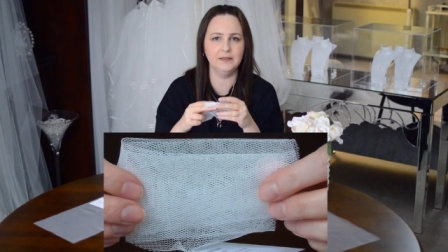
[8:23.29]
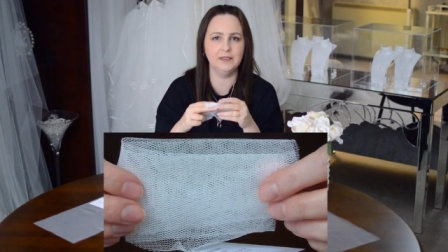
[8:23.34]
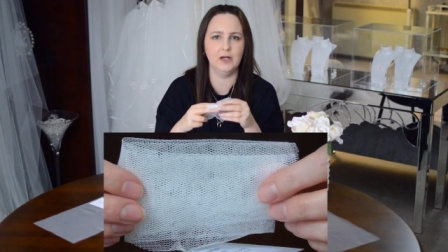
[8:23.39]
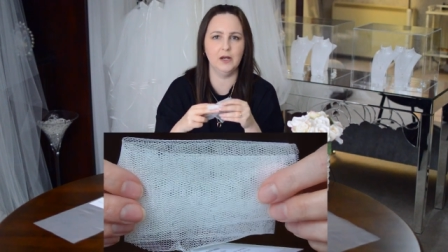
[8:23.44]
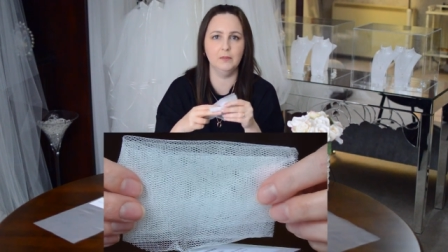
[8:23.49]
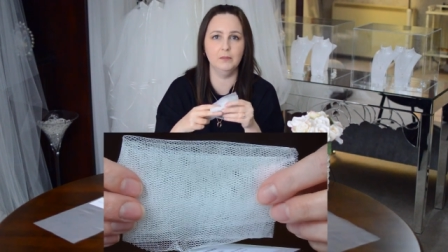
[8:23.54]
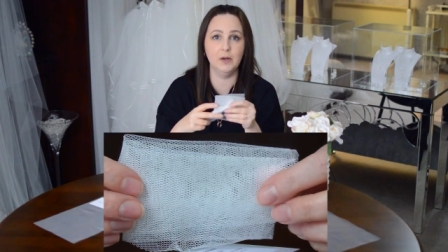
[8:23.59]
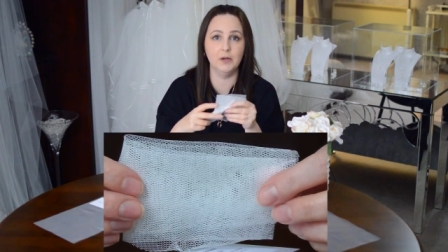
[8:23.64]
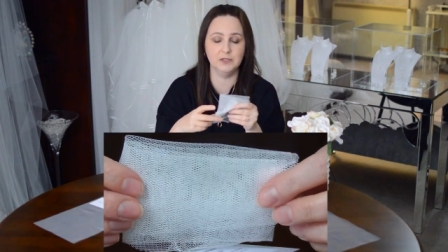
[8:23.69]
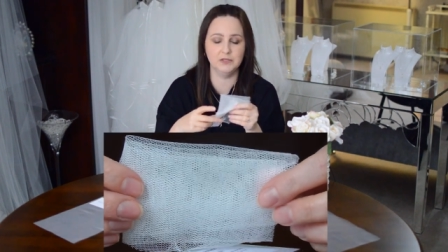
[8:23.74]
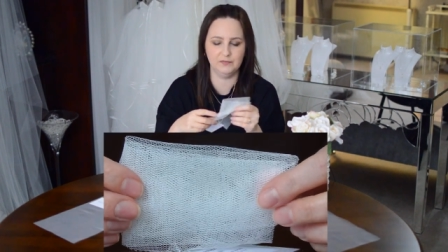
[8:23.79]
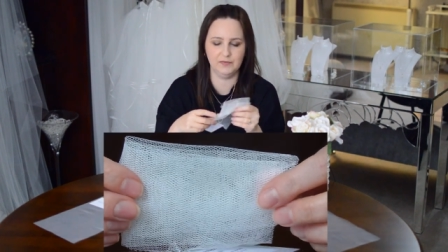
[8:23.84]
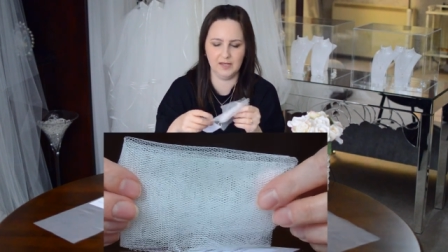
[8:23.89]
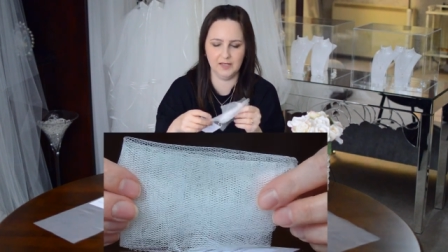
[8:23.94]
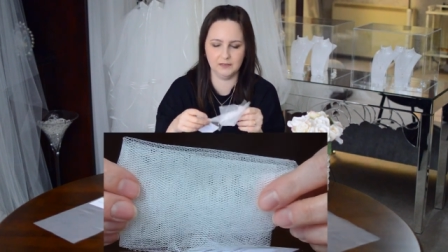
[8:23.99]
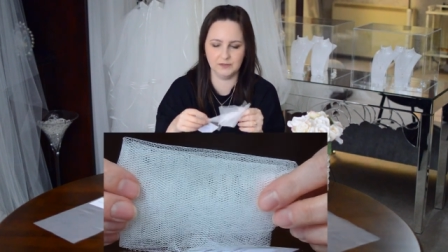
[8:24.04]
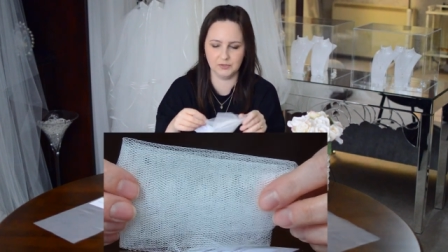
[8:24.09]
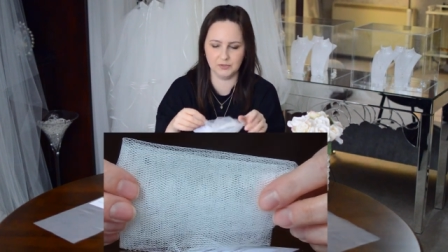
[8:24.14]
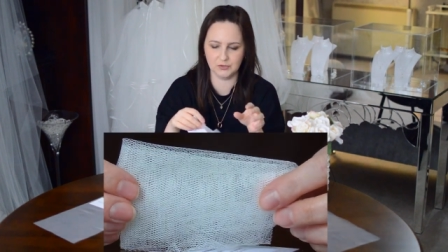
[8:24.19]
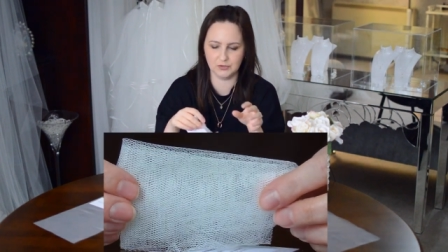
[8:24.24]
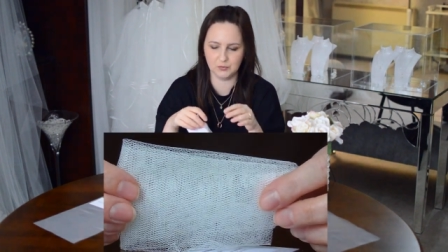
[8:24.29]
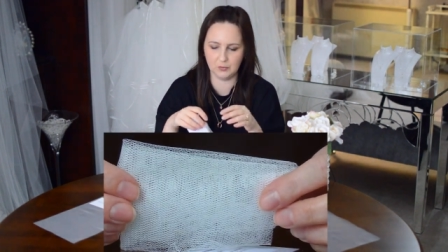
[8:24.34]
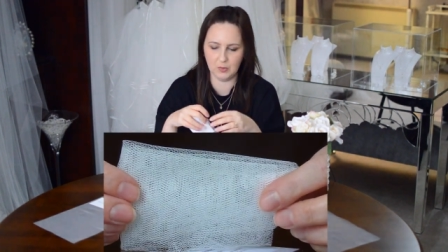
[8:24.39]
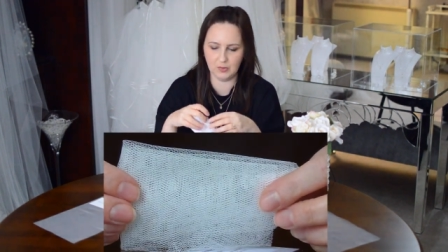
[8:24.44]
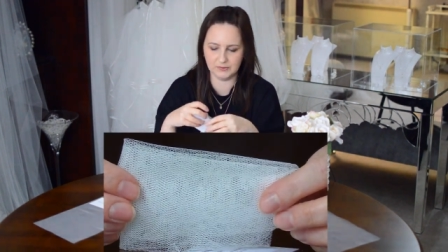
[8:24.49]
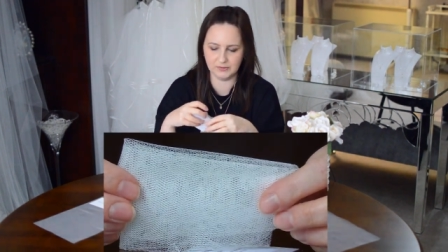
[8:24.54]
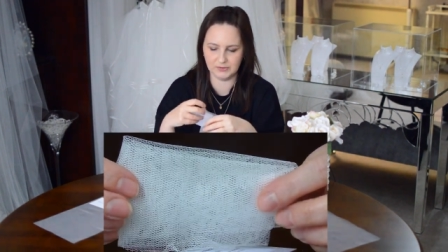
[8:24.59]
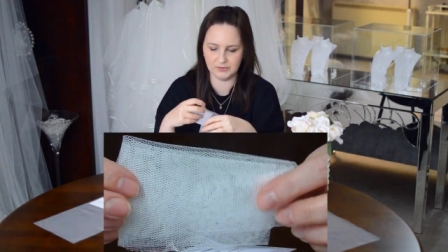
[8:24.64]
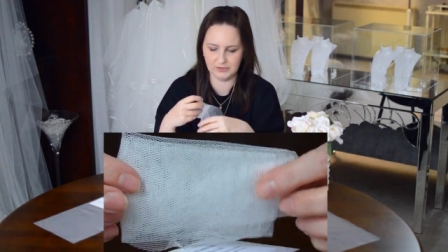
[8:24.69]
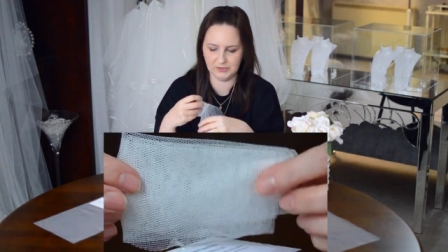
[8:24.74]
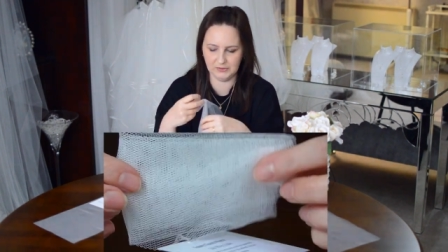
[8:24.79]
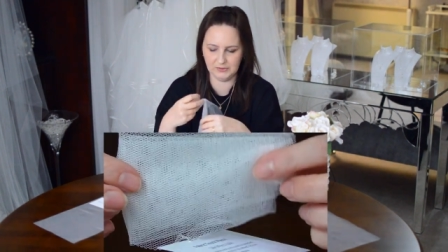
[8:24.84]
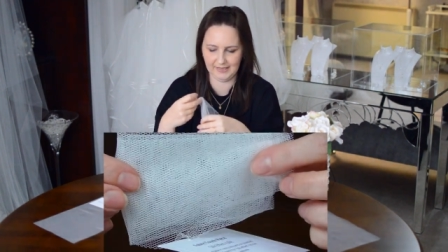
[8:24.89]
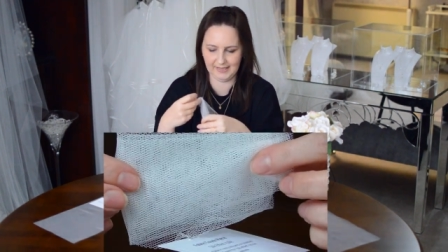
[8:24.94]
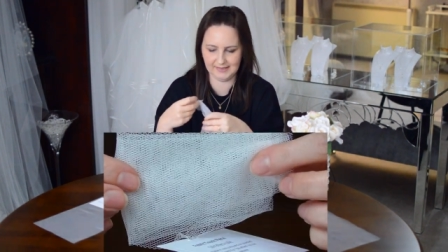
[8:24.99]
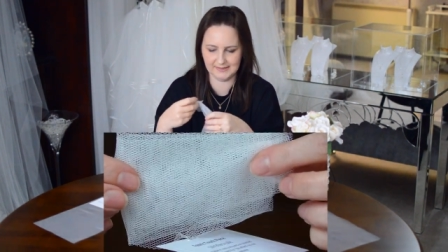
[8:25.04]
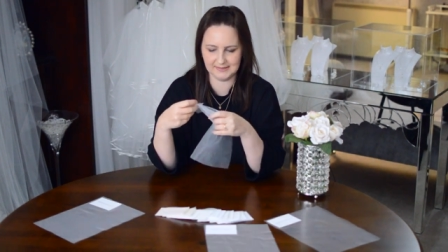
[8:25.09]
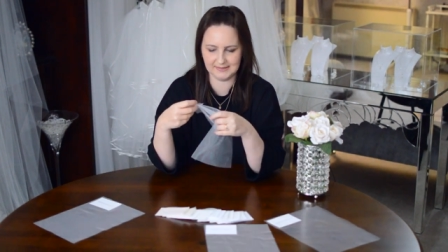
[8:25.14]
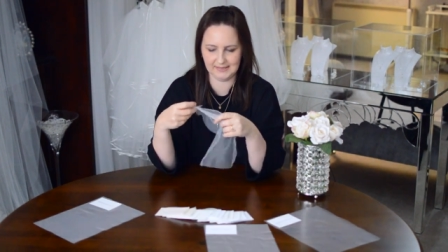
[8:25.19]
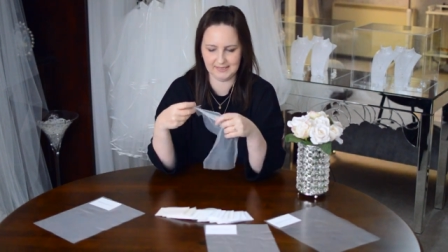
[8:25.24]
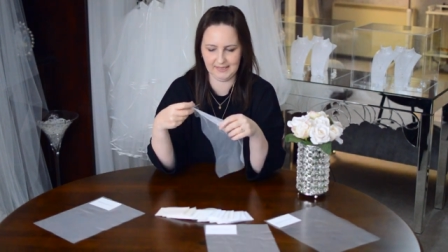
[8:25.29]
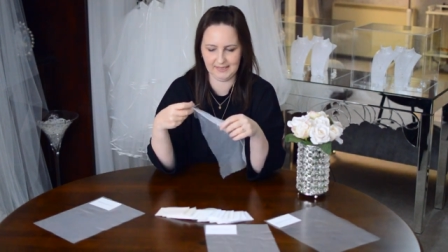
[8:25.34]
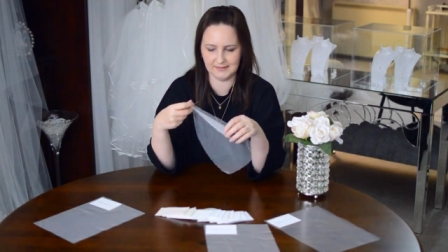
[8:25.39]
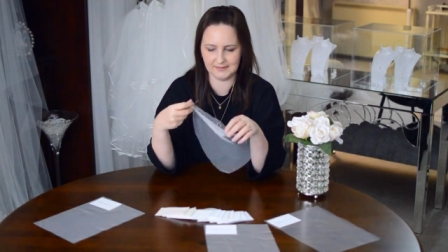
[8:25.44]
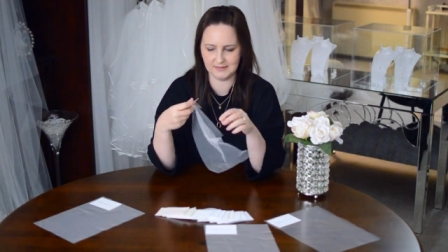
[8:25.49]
you know, most veils are just 1 to 2 layers thick,